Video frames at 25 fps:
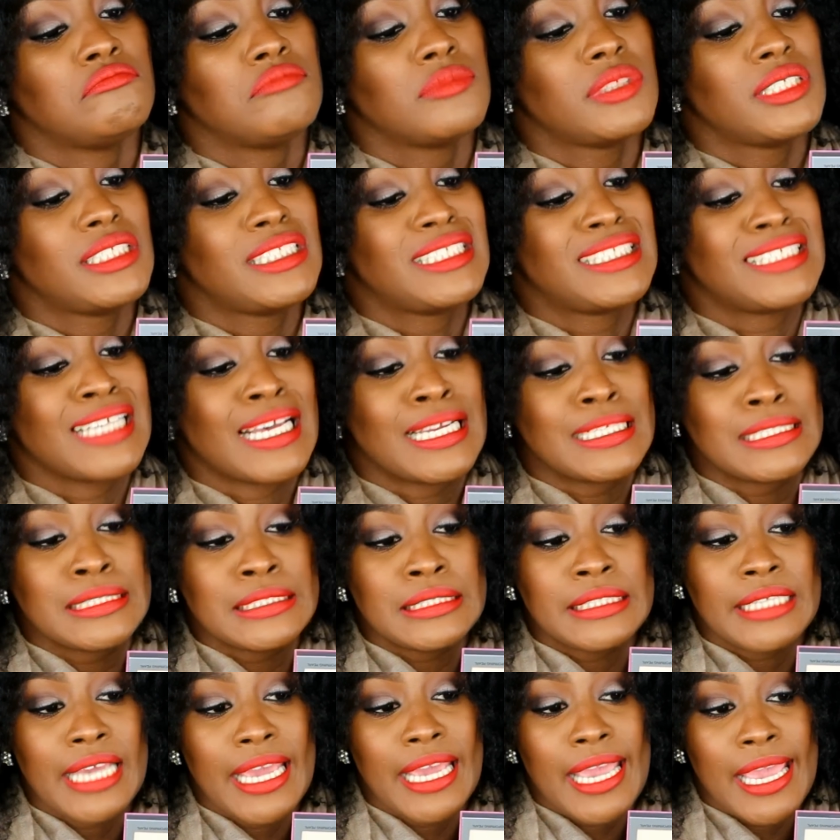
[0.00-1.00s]

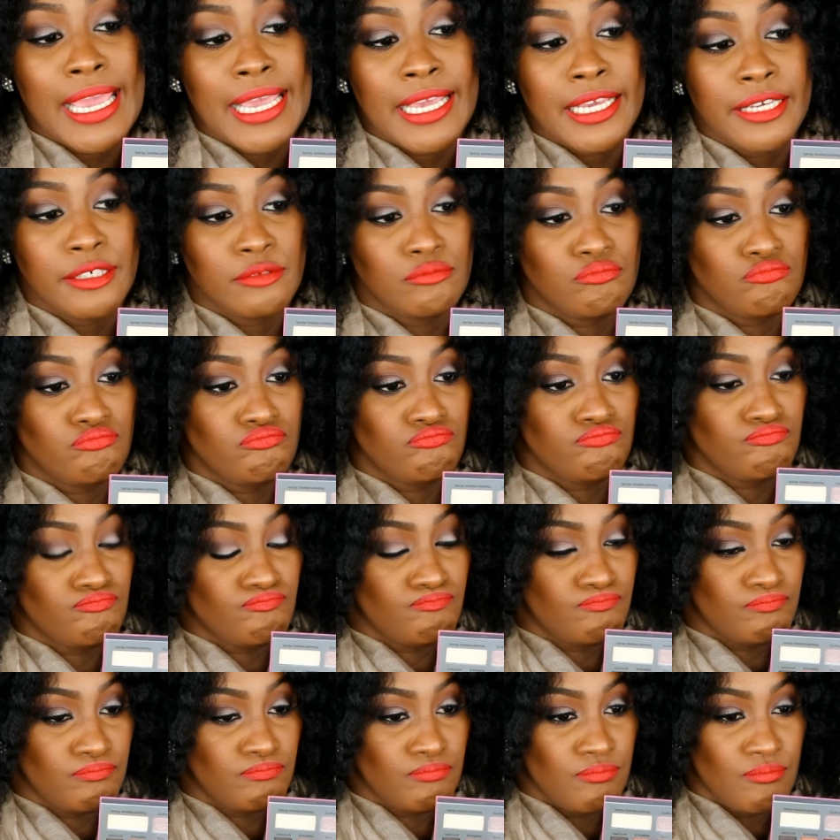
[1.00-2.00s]
Sunday
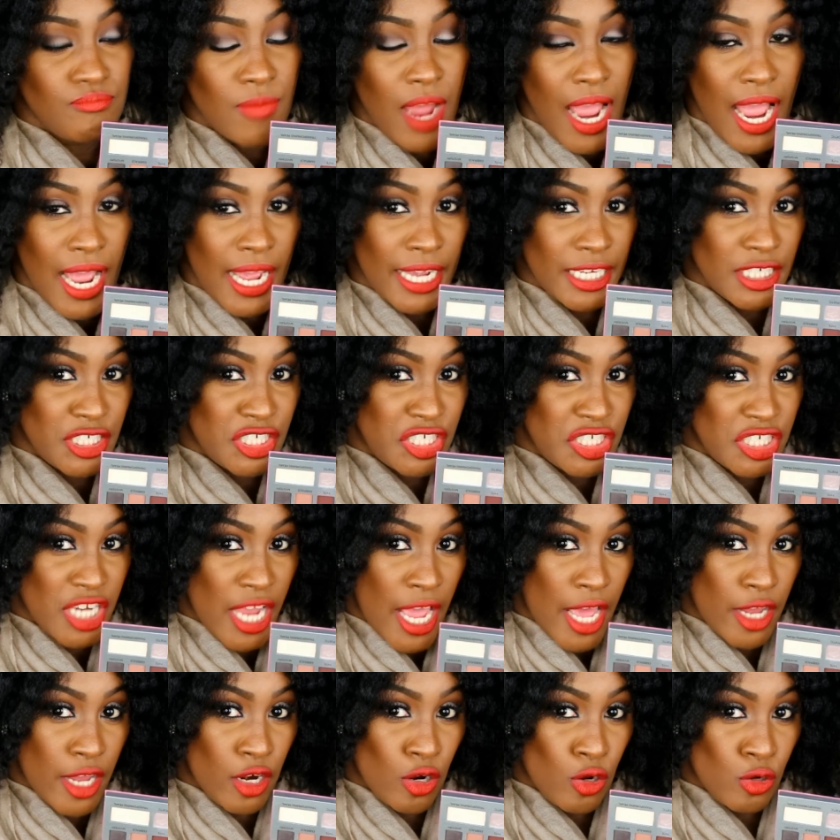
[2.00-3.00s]

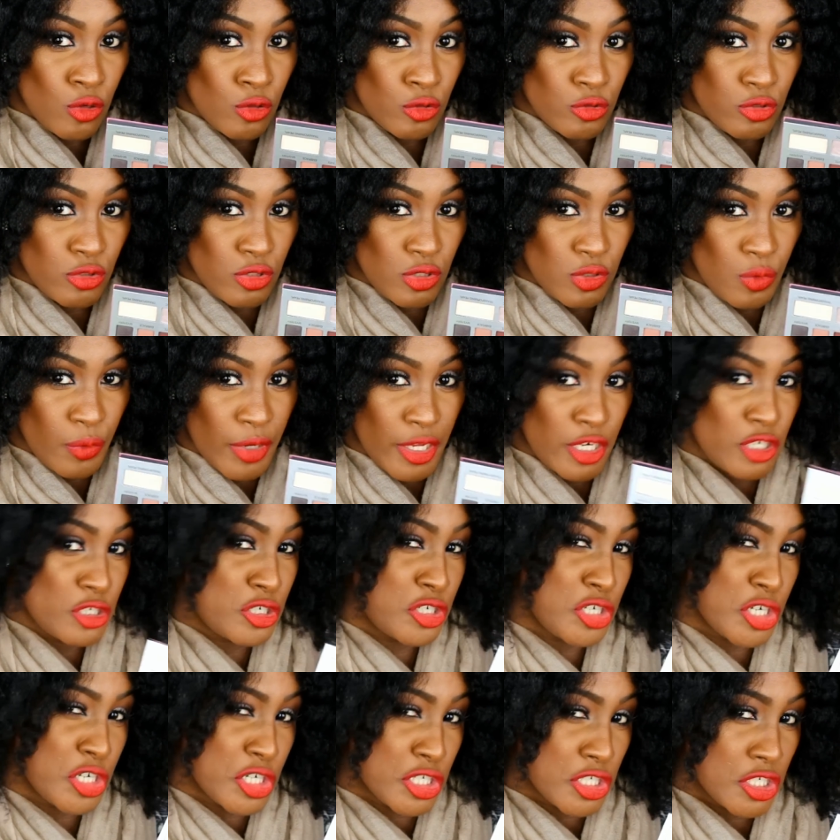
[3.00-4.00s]
eyeshadows to wear to
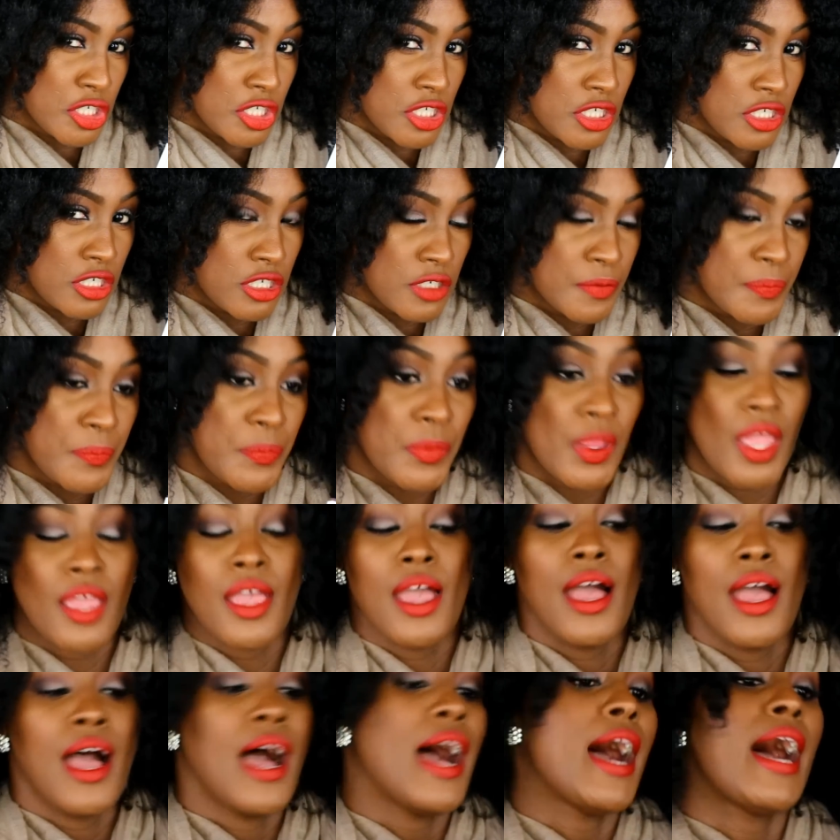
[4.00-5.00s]
church.
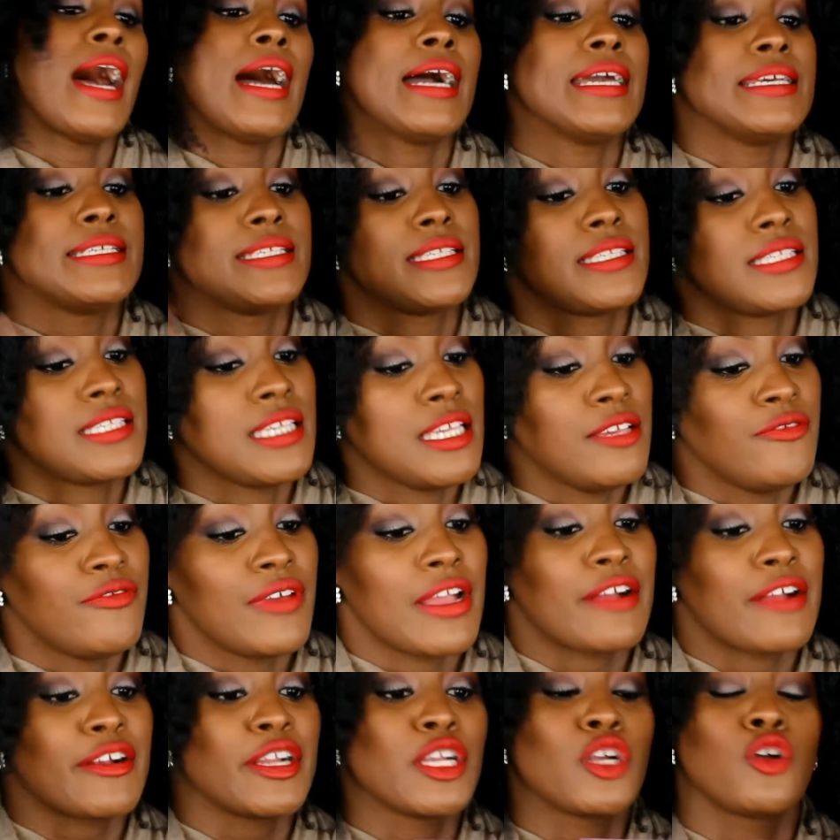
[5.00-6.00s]
I see
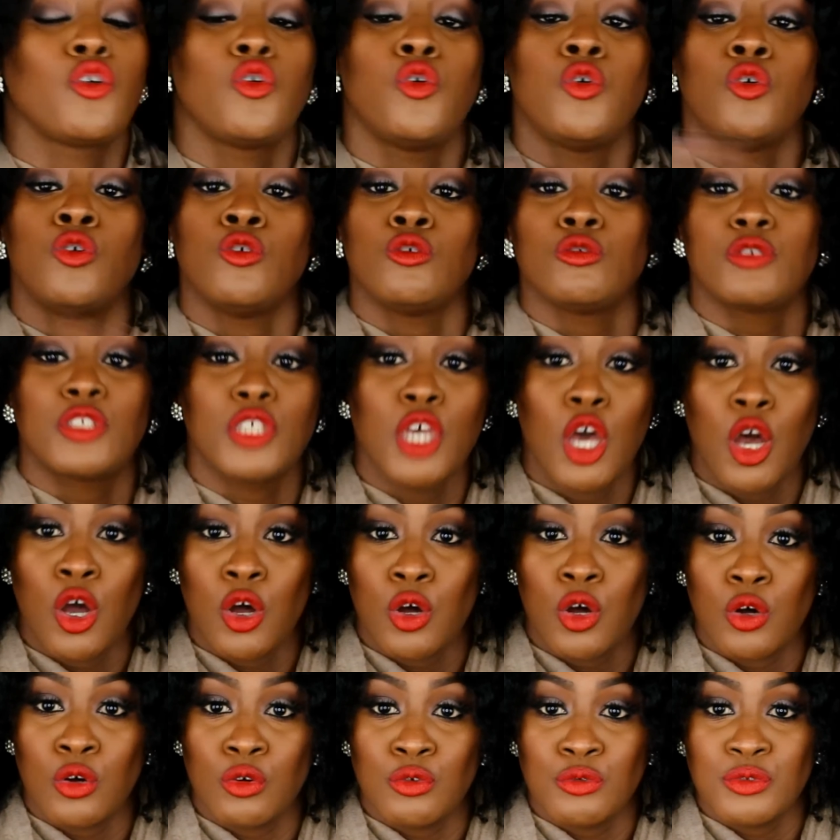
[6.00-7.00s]
very cool
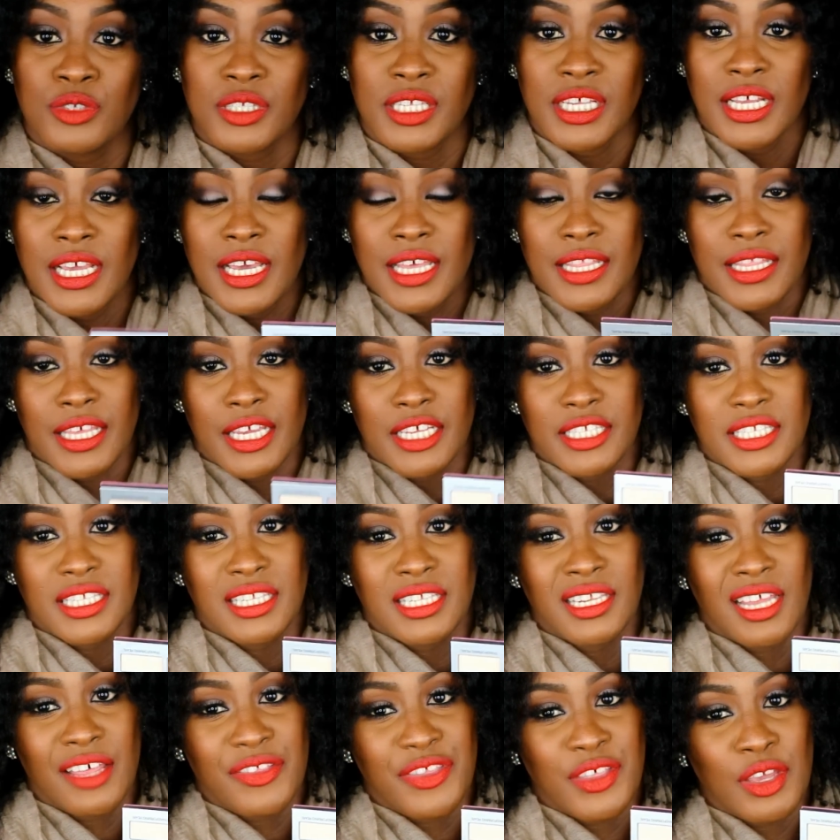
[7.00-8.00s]
tones there's
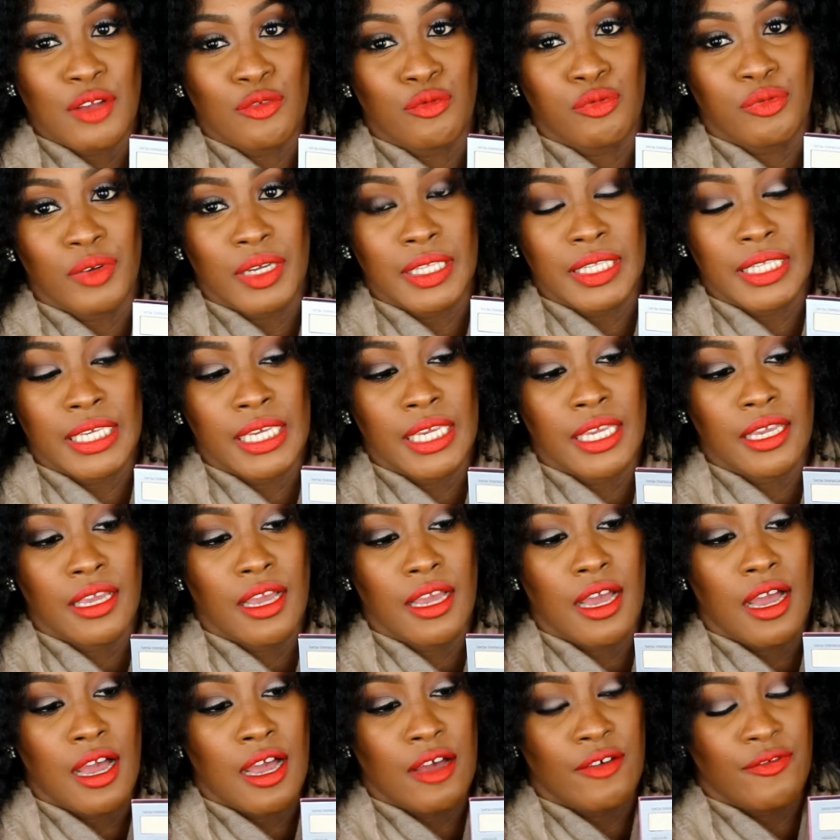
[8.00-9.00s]
nothing
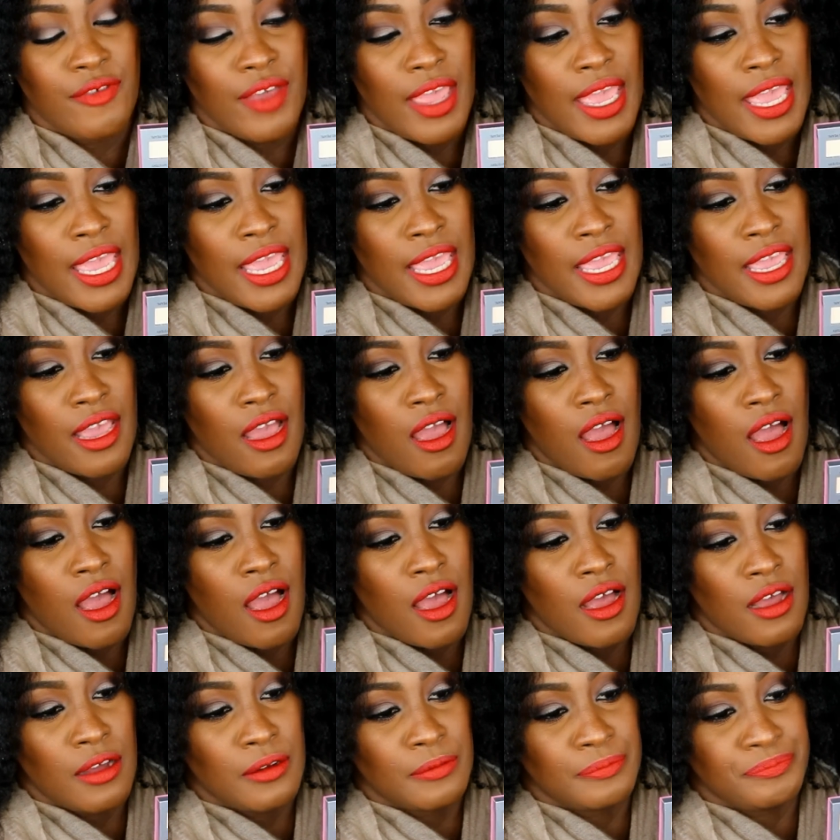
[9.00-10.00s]
really of a,
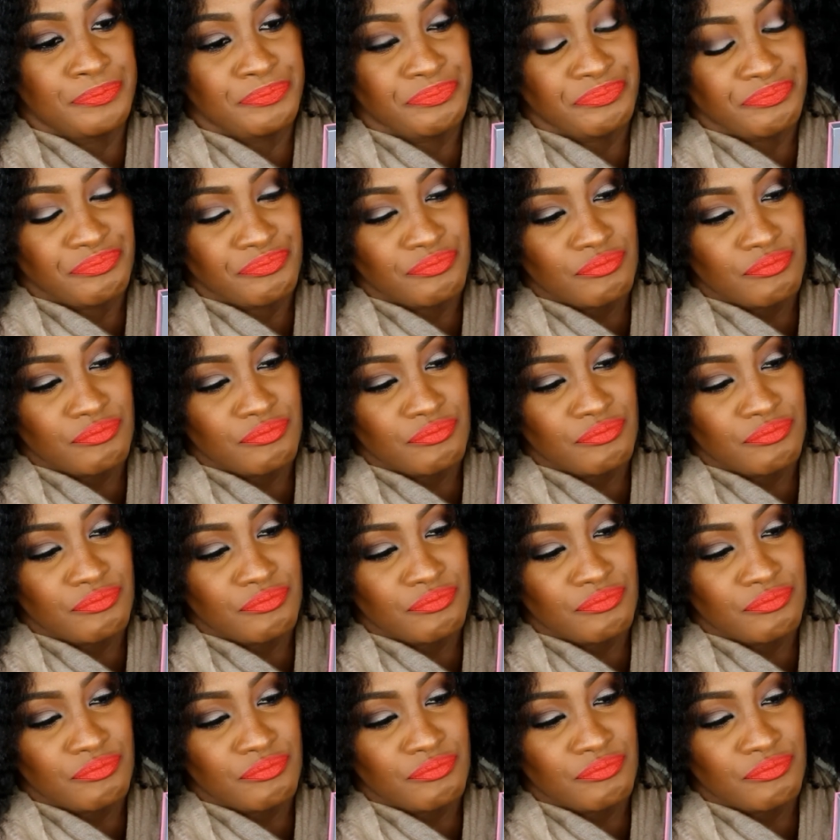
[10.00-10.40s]
um,